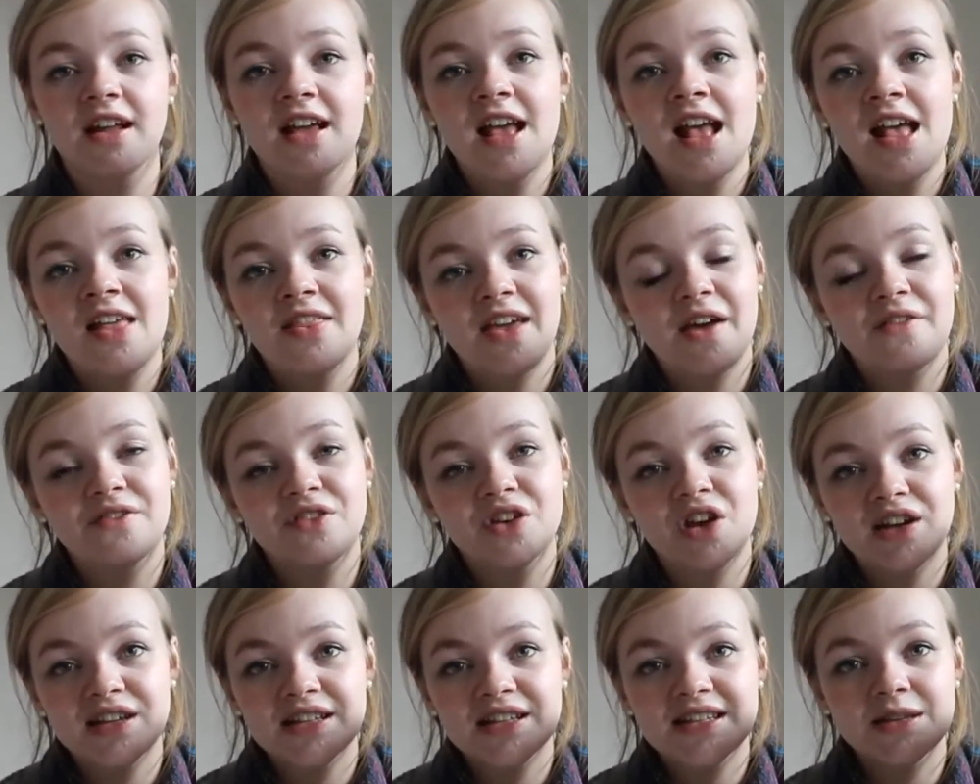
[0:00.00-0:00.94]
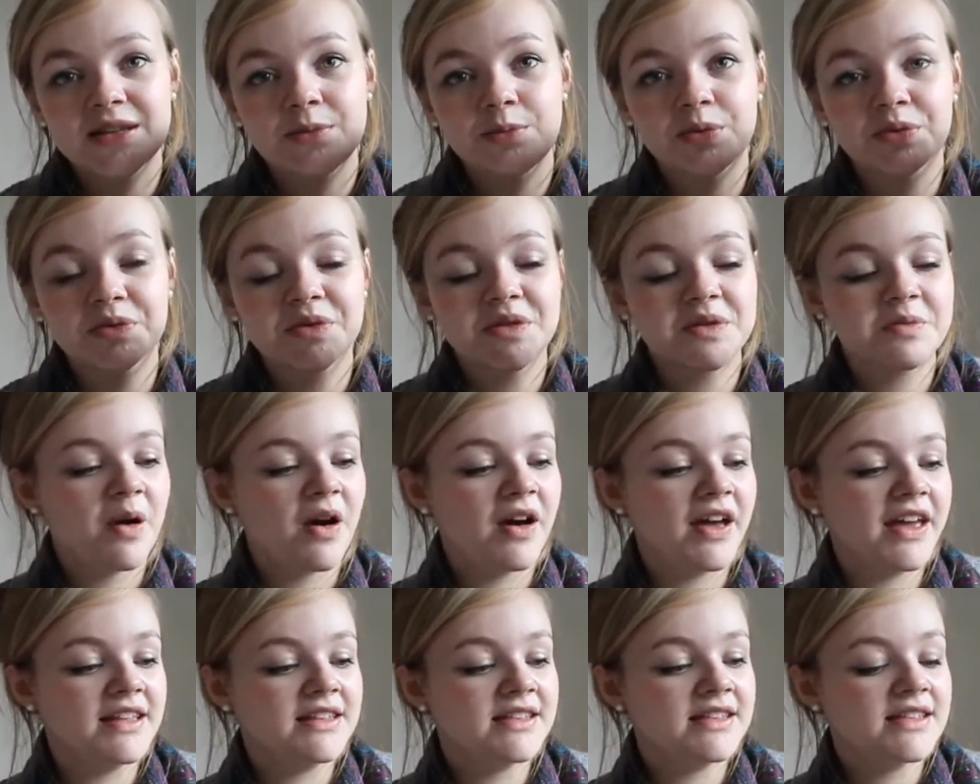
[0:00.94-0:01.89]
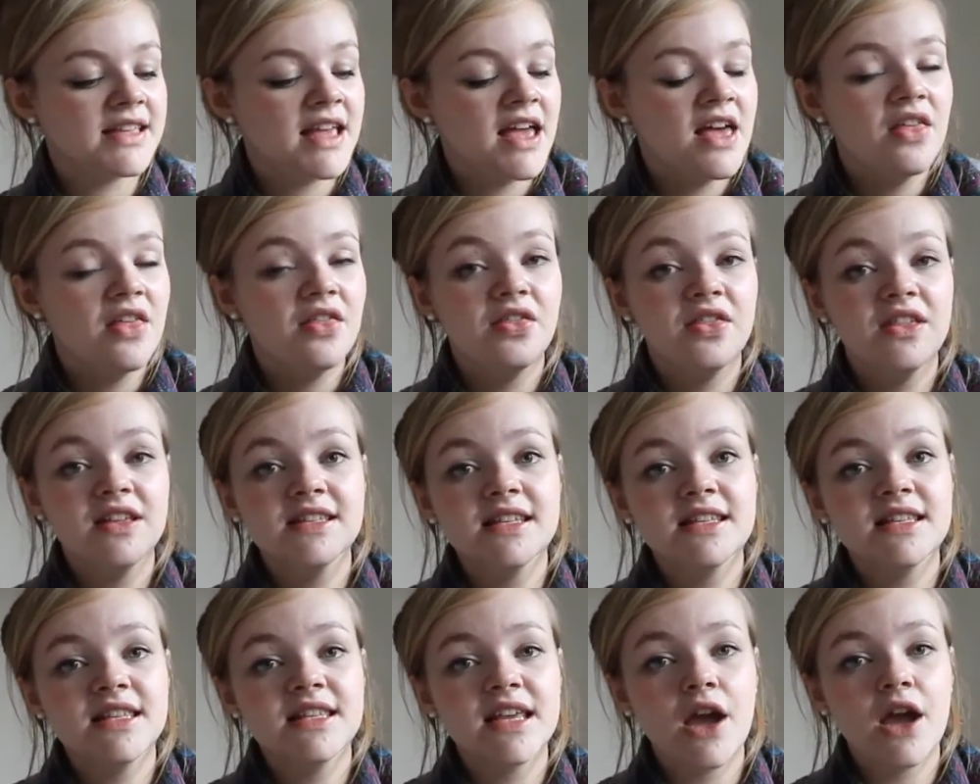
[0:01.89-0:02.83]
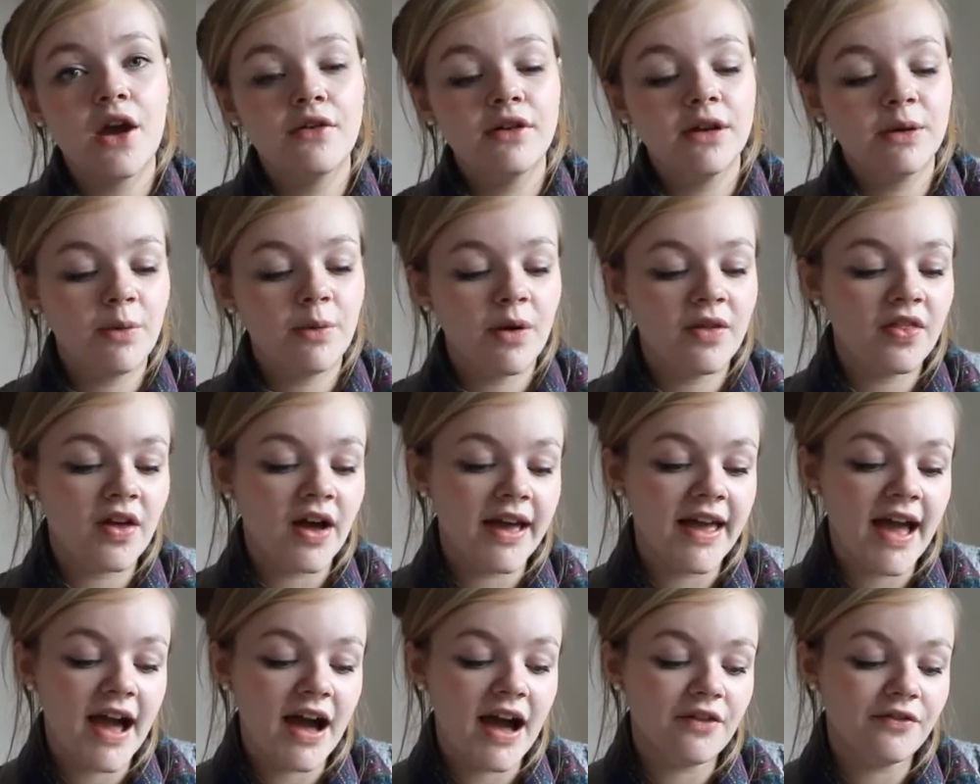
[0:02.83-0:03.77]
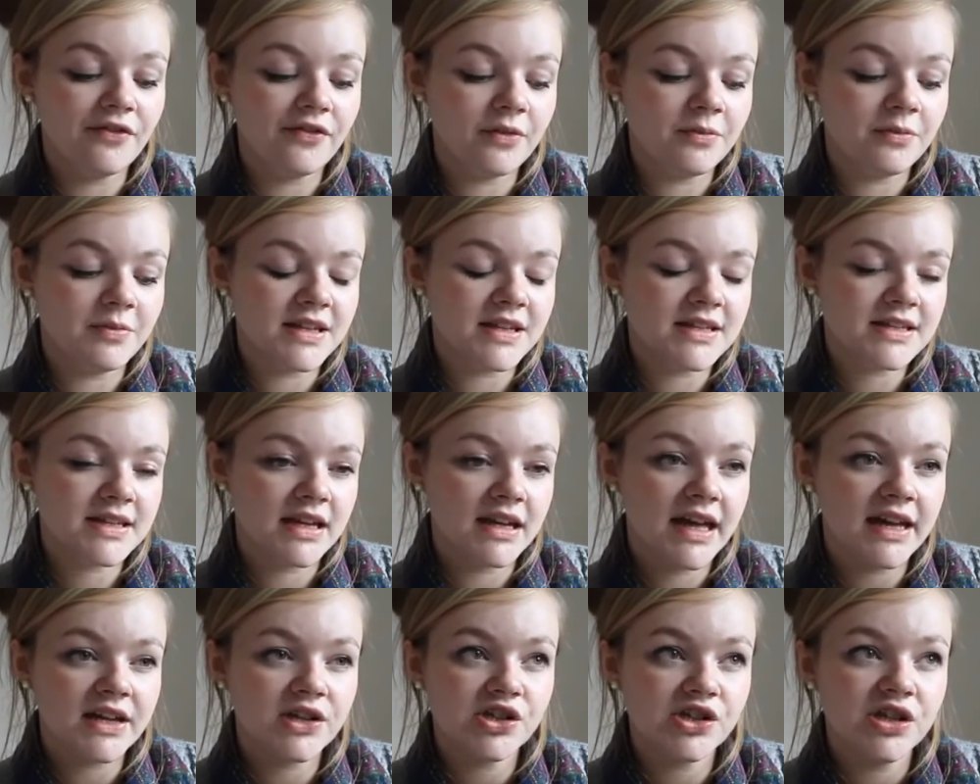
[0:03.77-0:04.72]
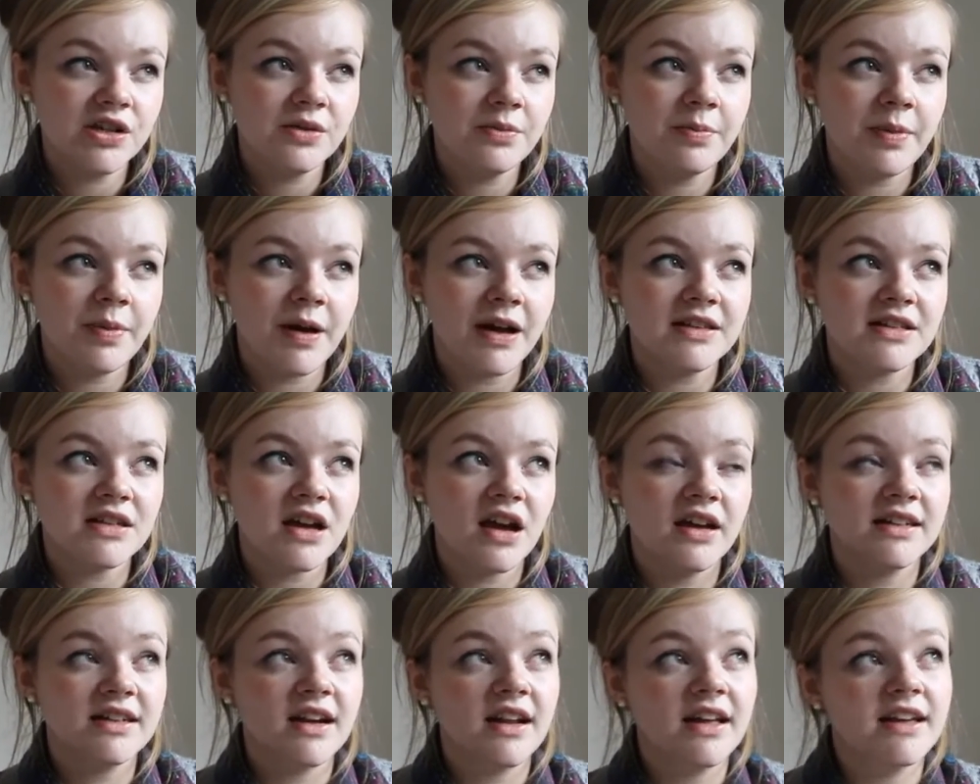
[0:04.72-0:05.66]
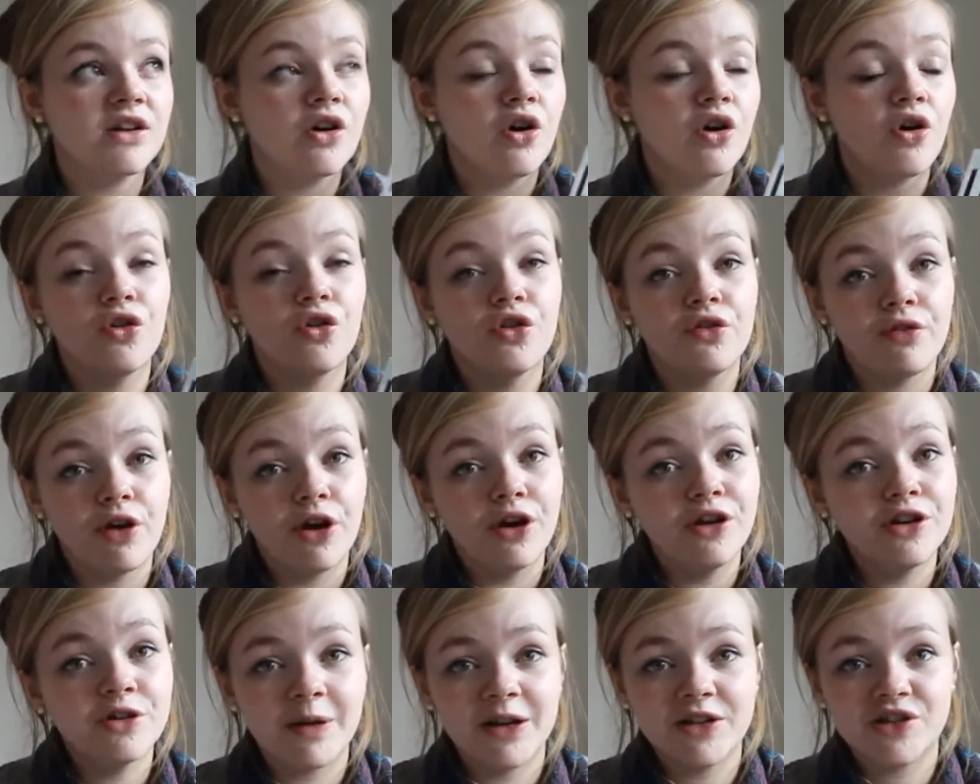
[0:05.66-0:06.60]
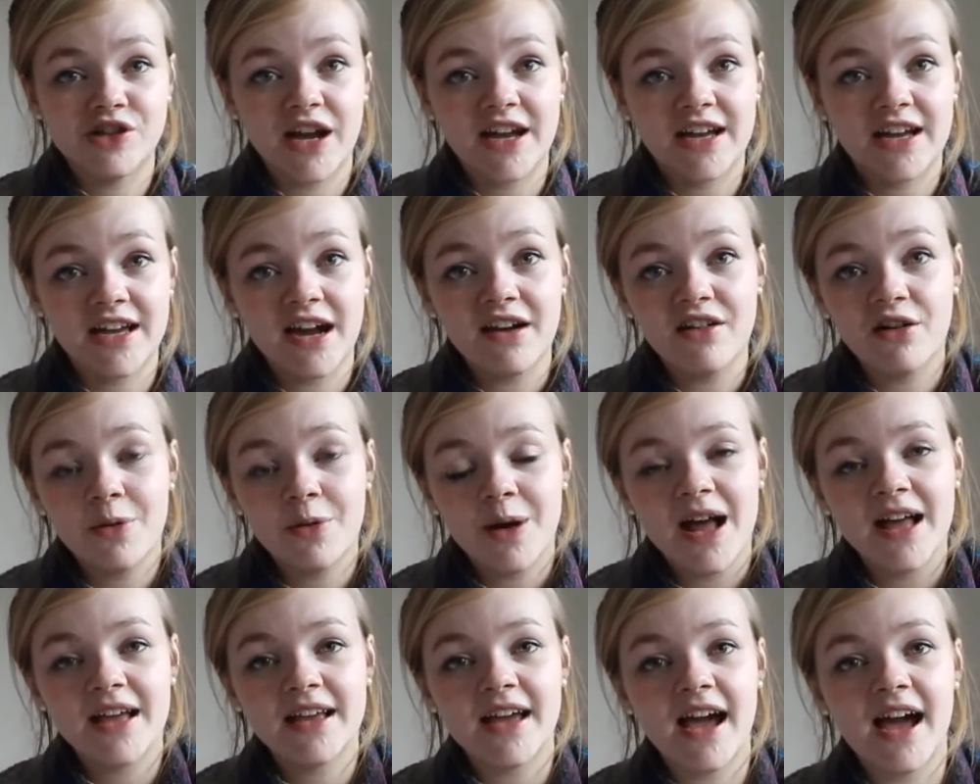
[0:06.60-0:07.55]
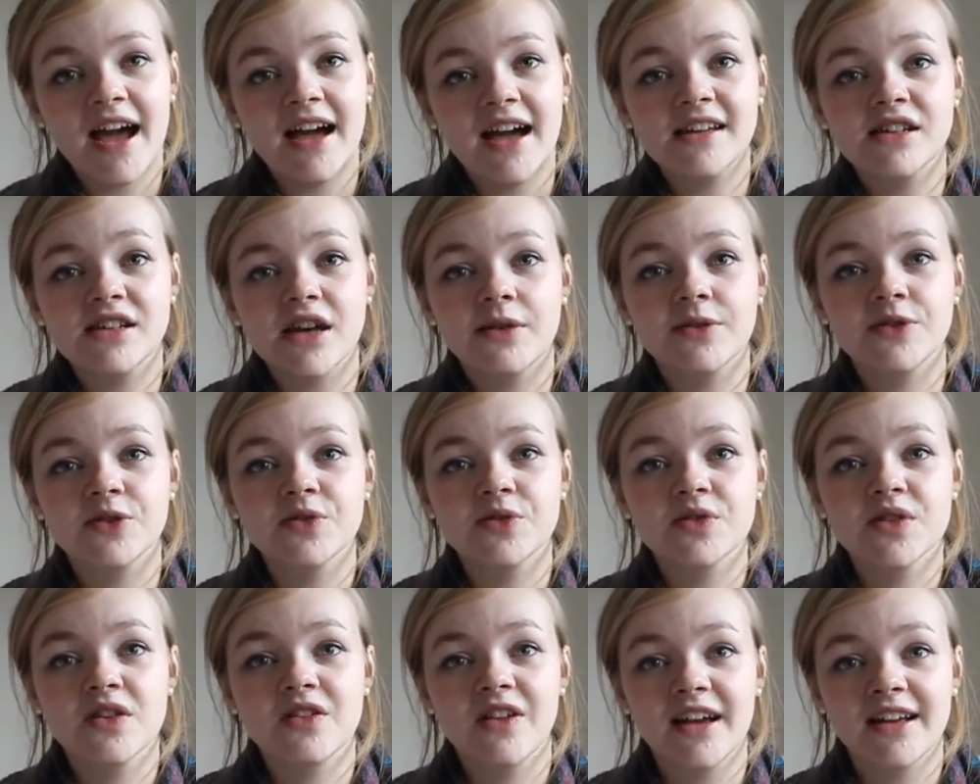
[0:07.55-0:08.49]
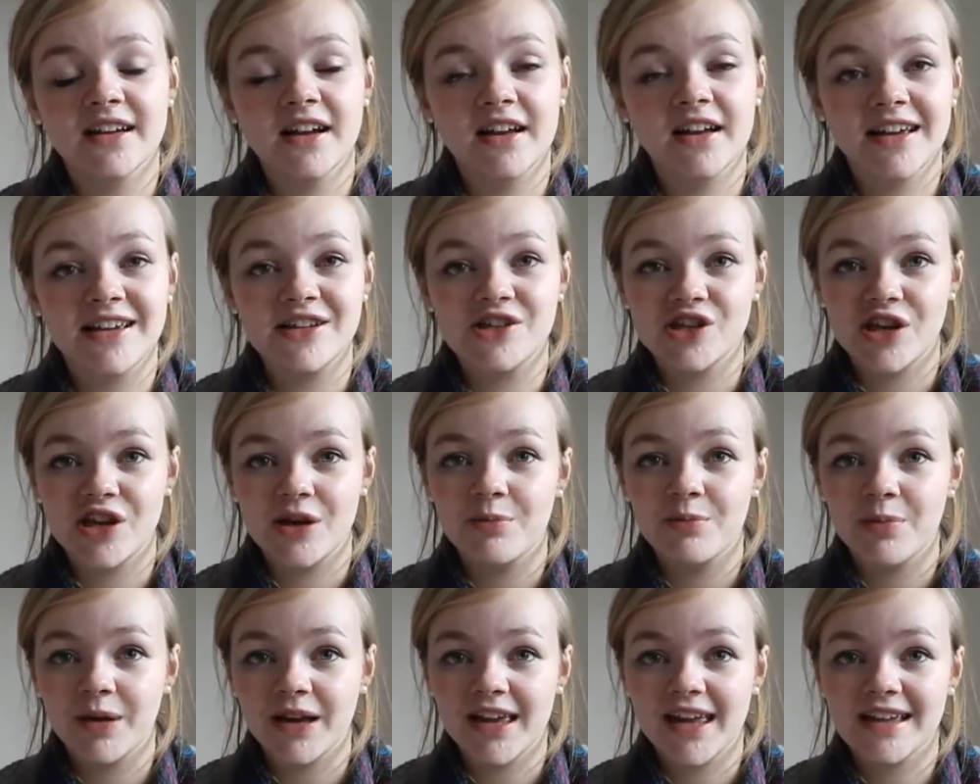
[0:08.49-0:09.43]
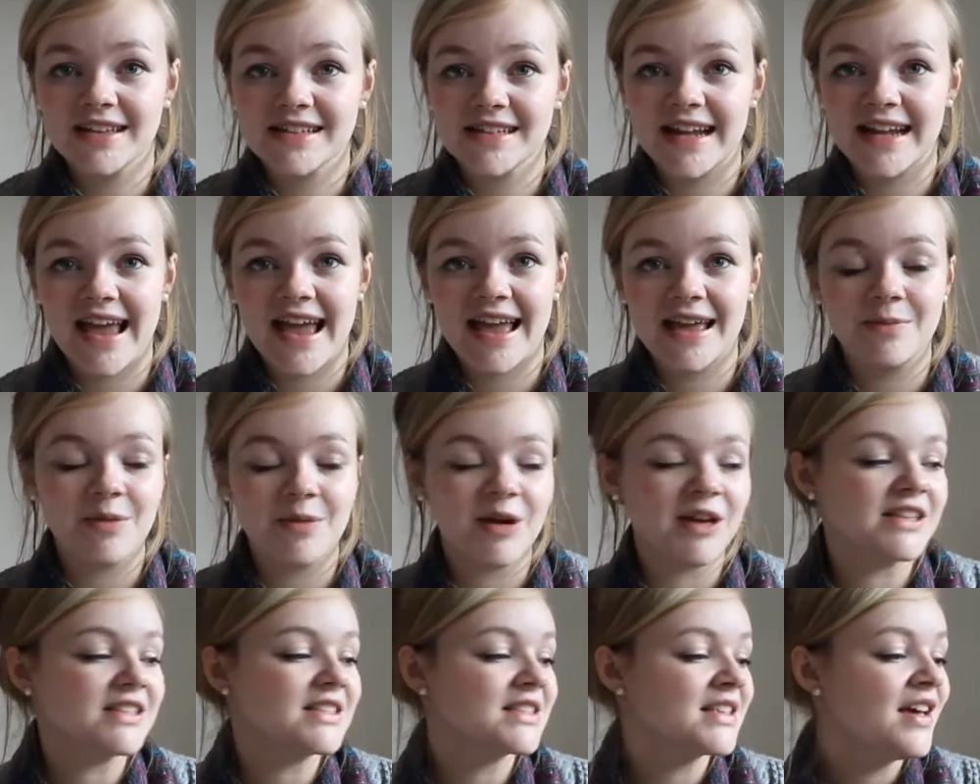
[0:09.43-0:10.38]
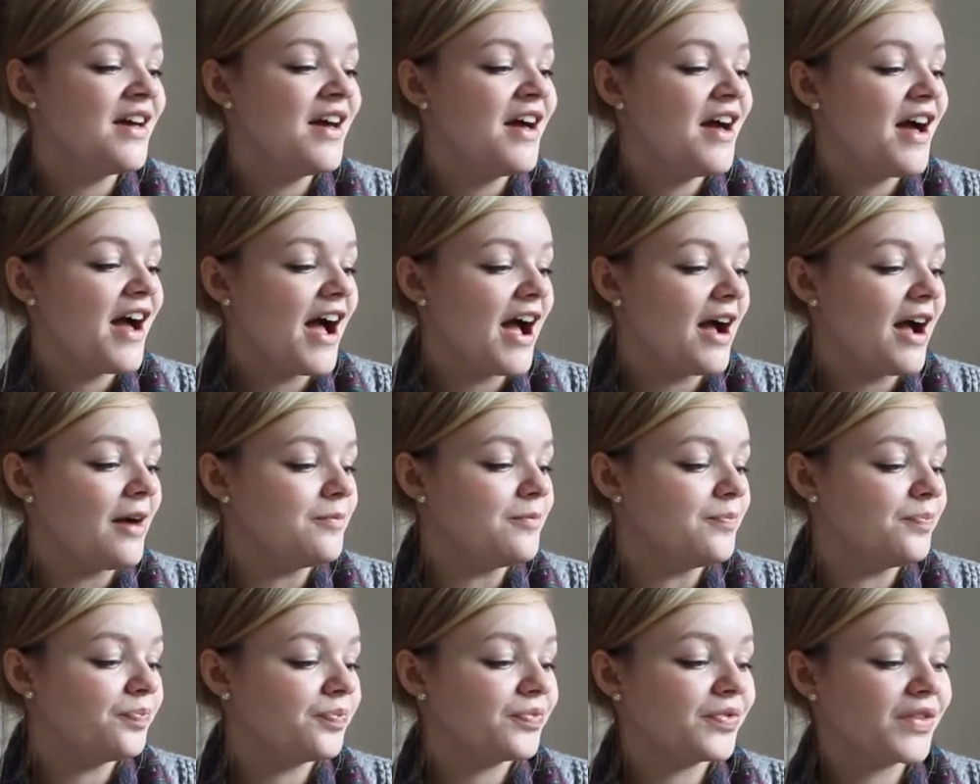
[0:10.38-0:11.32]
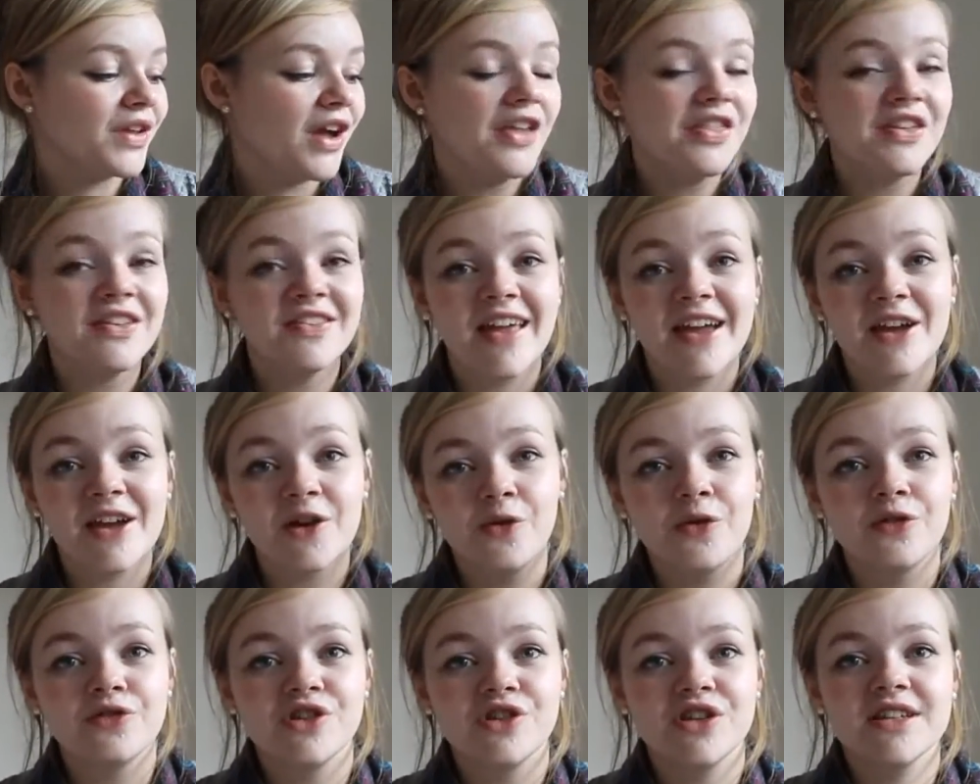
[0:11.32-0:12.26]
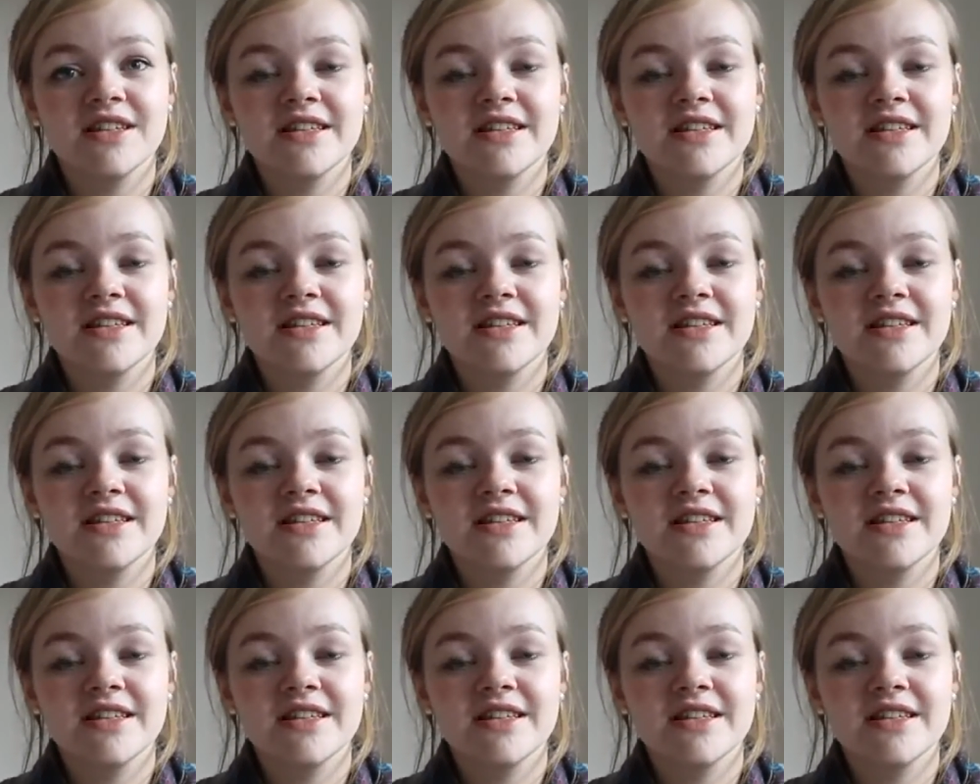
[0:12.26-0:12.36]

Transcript: They have nice simple spines. This is the only one that I have from this collection, but I'd like On the Road by Jack Kerouac, and I would also like Lucky Jim by Kingsley Amis. I think they're gorgeous.